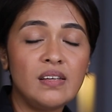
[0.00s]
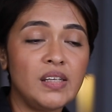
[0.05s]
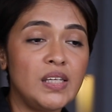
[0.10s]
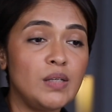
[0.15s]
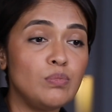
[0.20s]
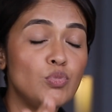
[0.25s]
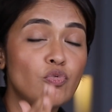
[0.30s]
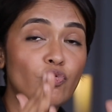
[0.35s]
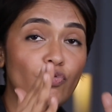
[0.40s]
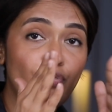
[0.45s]

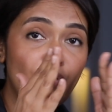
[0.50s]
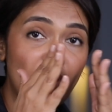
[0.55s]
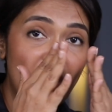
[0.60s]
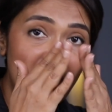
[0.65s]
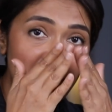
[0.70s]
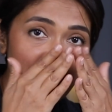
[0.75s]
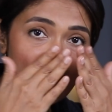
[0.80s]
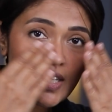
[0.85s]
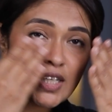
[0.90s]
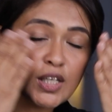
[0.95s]
cream
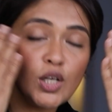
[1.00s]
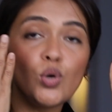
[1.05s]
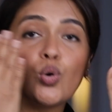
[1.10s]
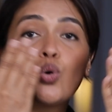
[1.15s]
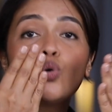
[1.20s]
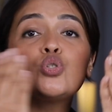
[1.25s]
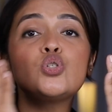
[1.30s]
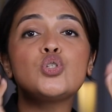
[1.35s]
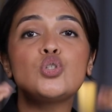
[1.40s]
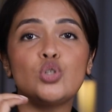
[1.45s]
very
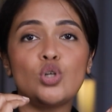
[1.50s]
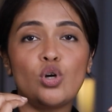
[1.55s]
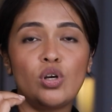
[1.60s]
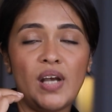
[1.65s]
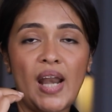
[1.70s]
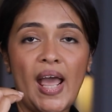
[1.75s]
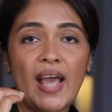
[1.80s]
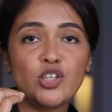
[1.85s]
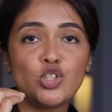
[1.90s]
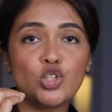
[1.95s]
close to your
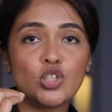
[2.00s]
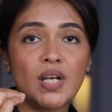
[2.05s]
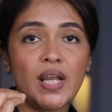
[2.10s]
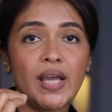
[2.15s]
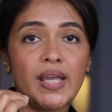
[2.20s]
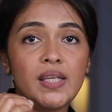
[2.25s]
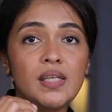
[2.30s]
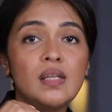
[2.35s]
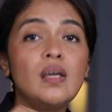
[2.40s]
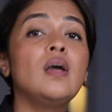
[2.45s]
lash
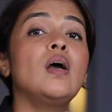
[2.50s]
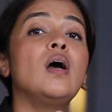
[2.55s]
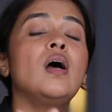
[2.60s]
line,